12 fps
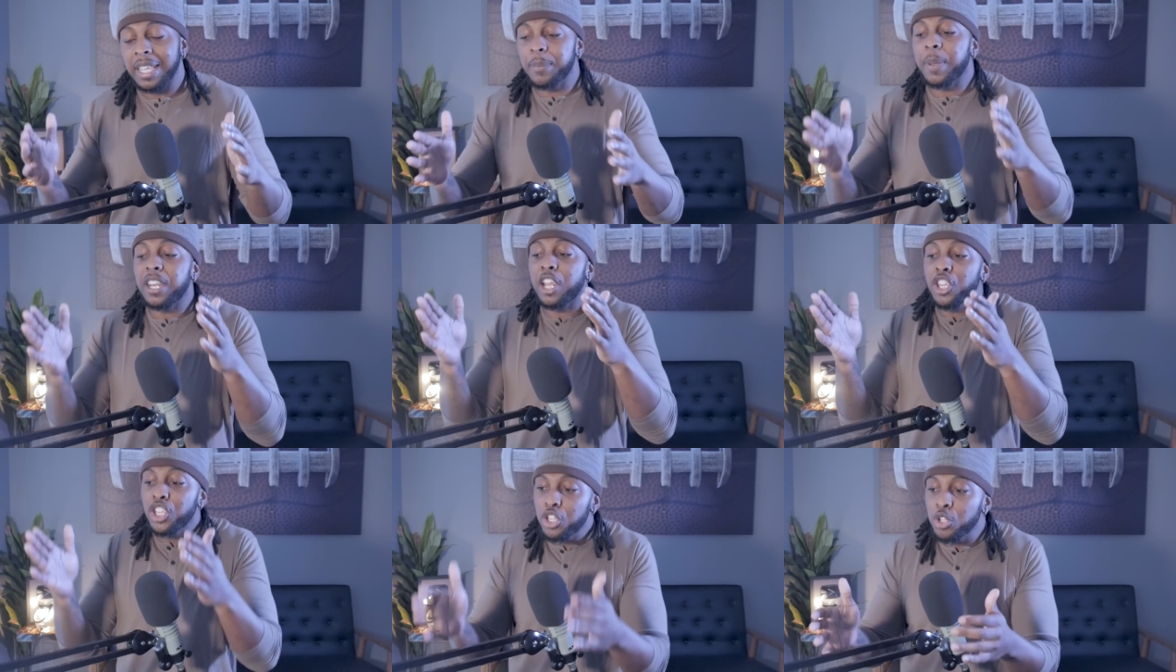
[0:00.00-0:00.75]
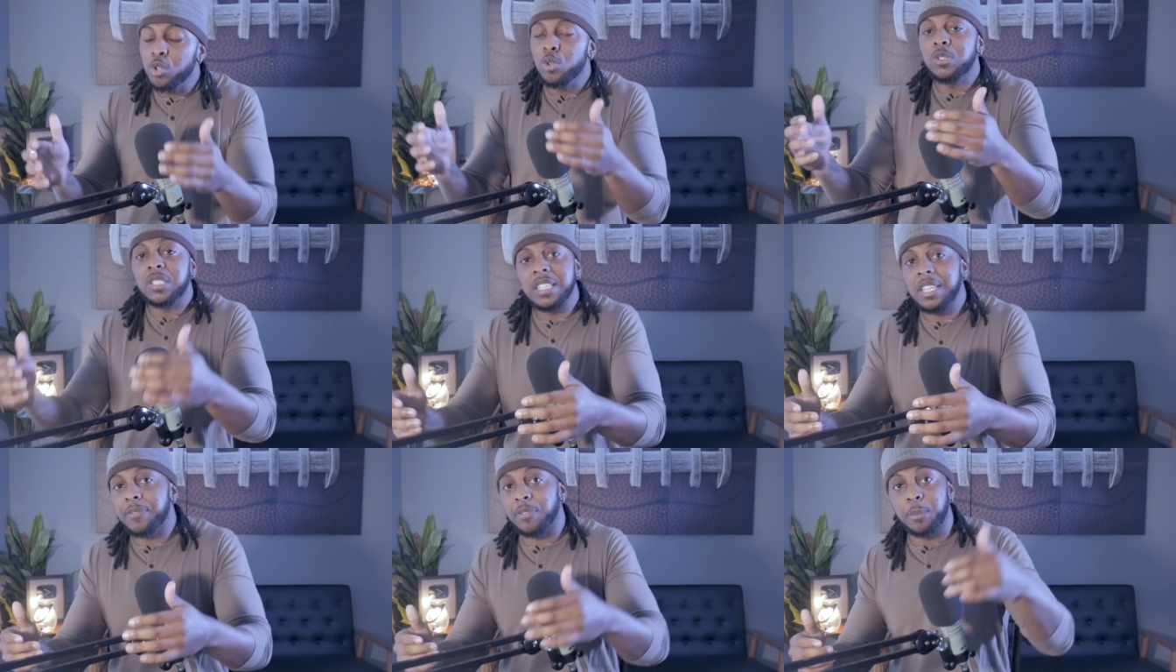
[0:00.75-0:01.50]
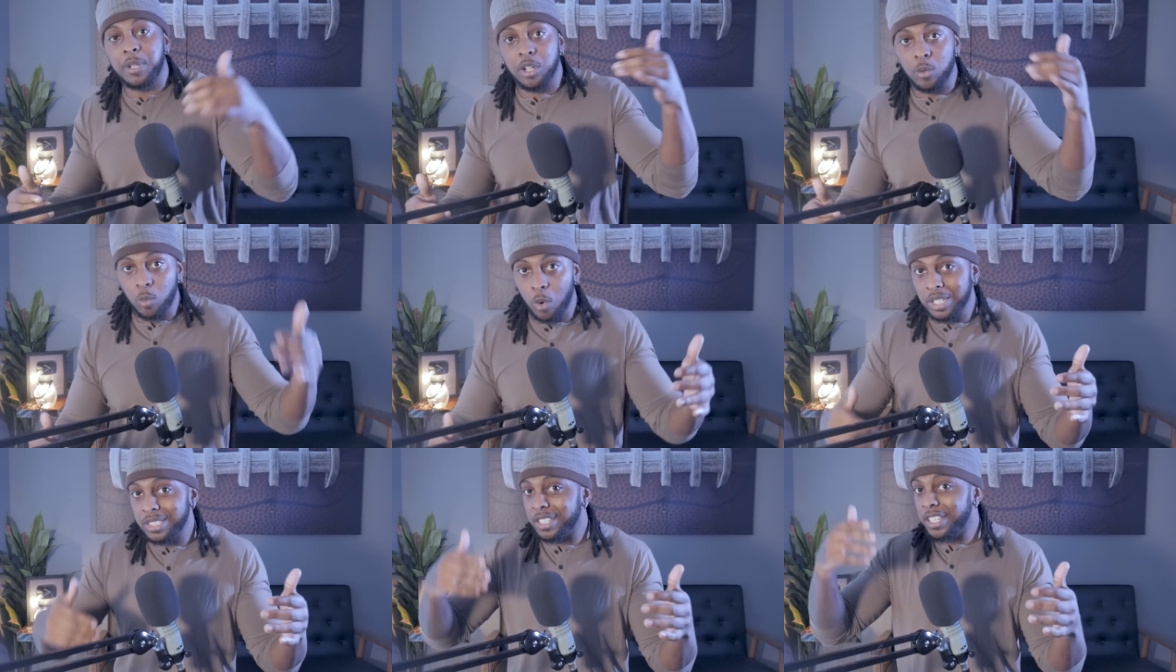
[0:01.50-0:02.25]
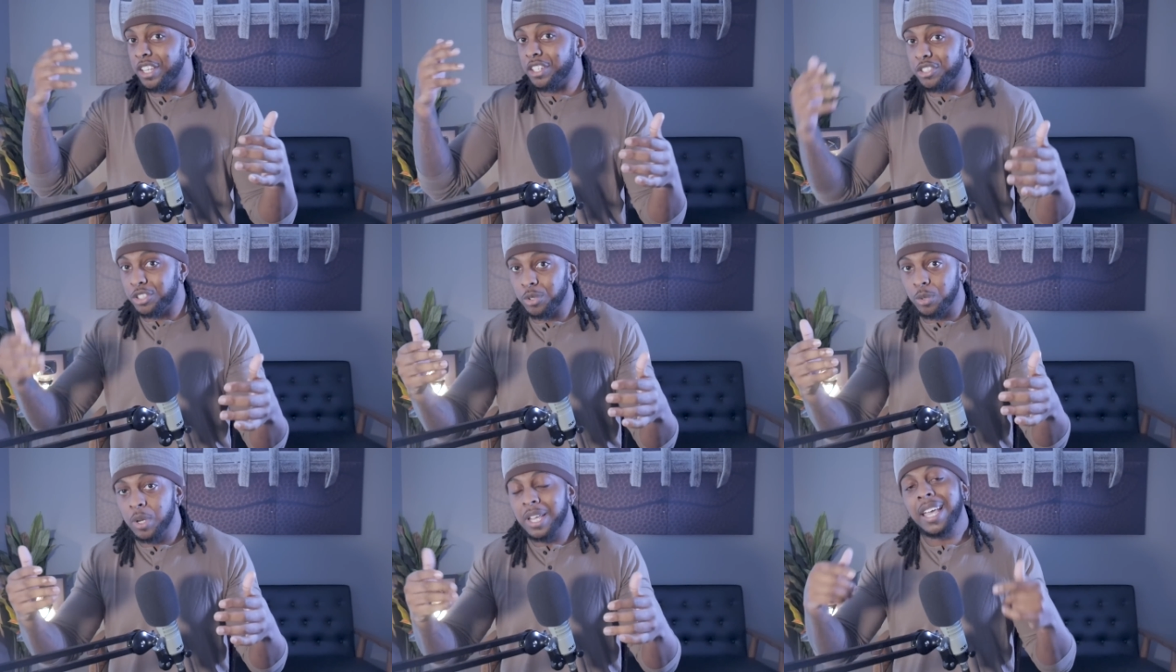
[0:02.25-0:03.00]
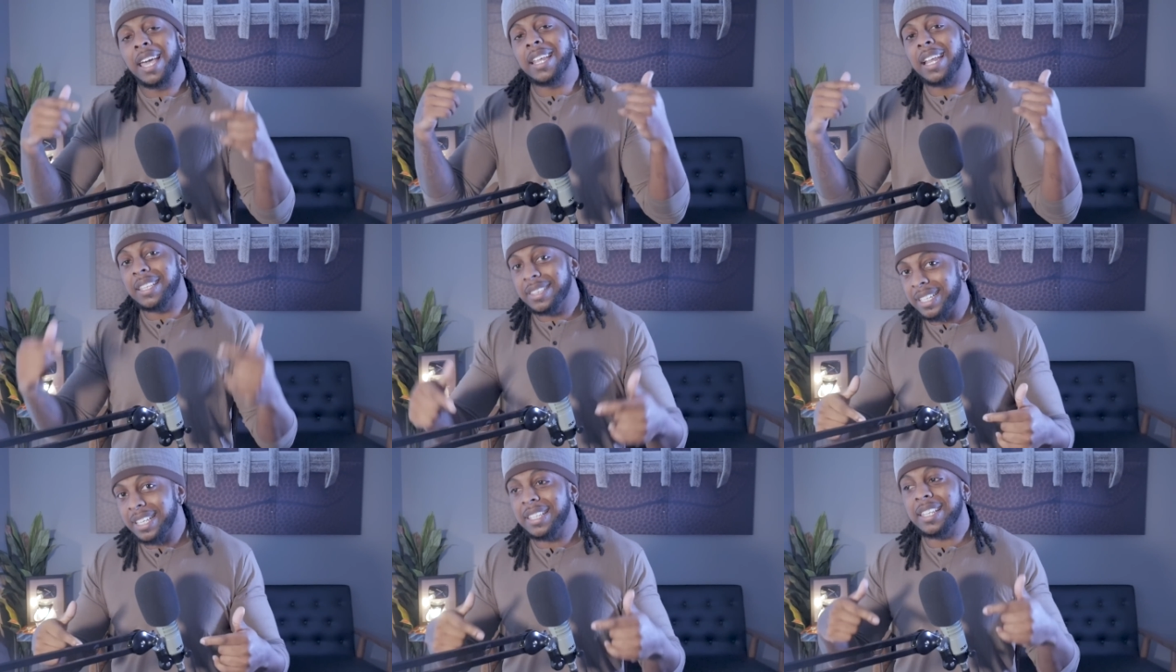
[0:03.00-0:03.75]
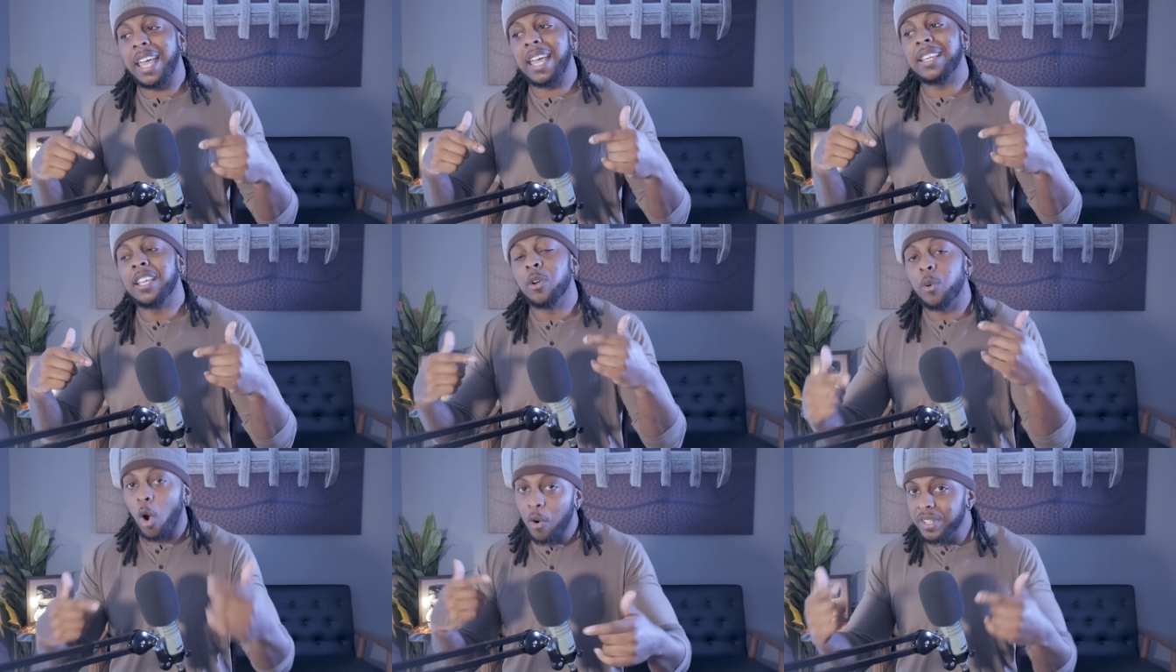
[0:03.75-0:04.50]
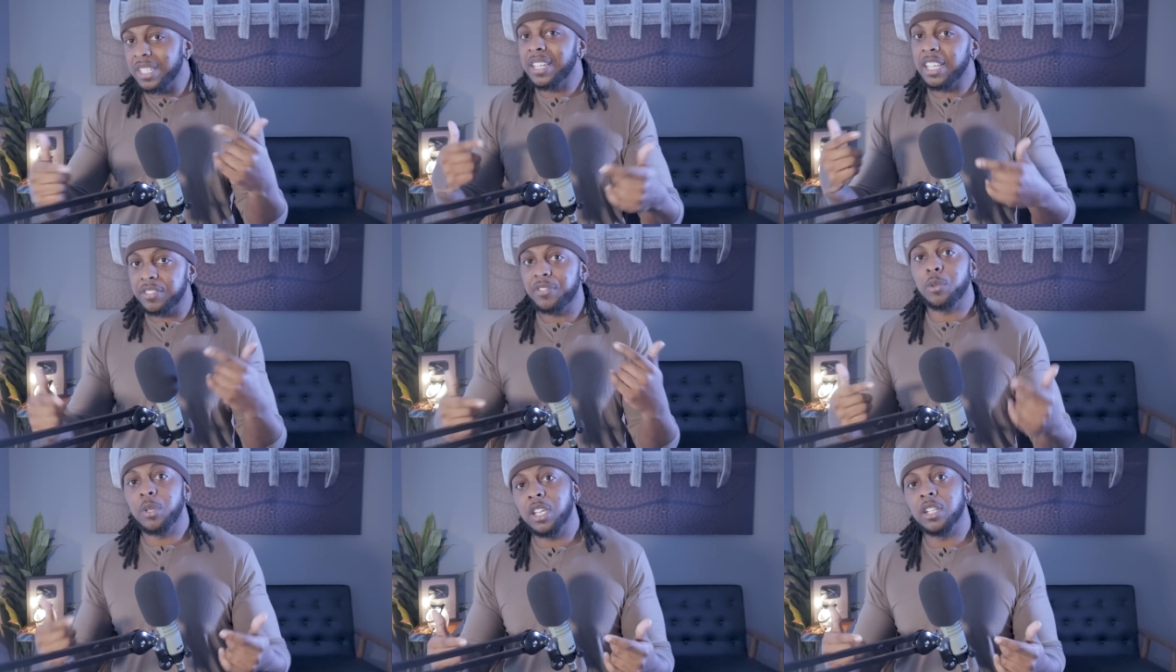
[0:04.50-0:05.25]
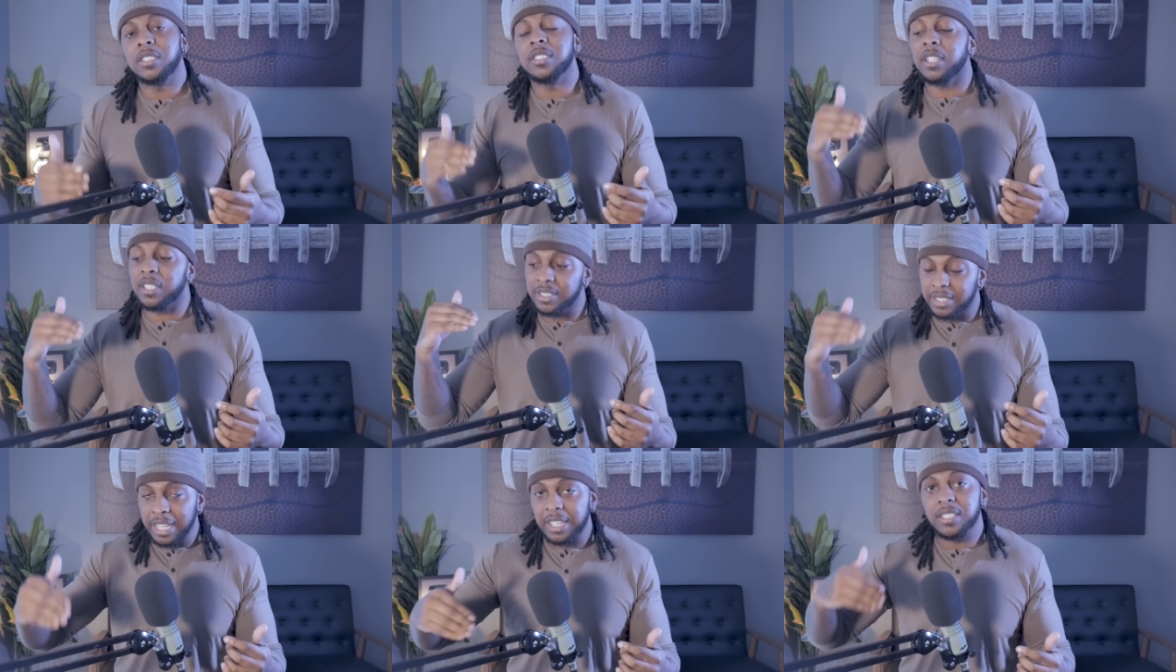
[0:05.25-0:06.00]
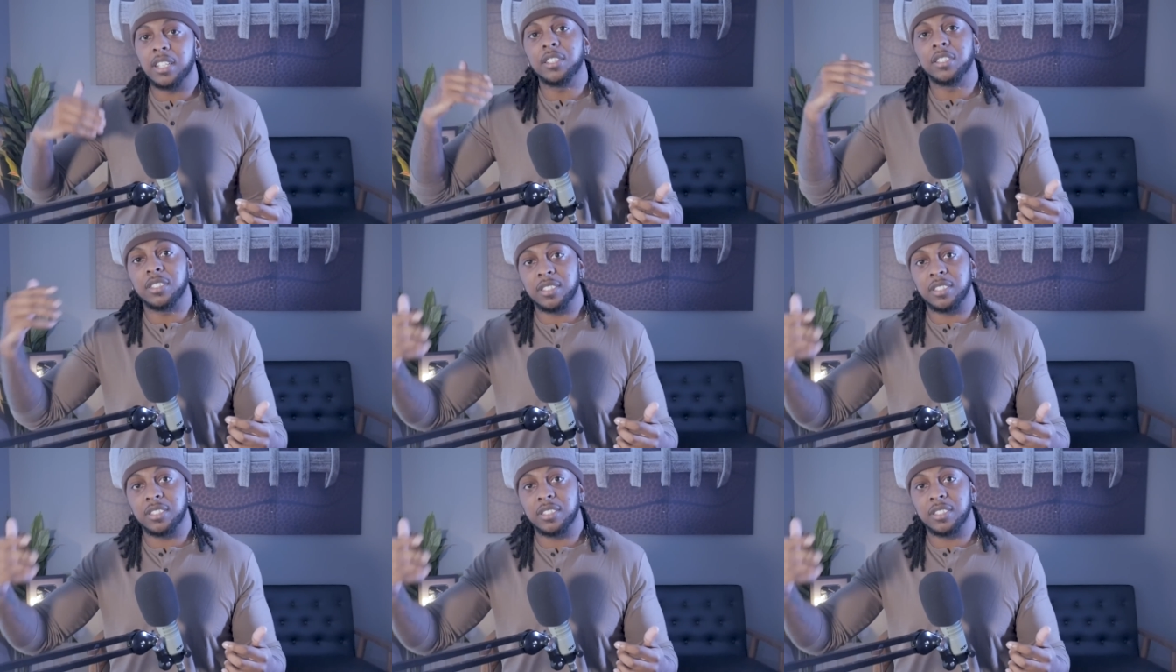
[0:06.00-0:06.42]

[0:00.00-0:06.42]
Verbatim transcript: He made a huge leap from year one to year two and I think that over the next few years, he's gonna take another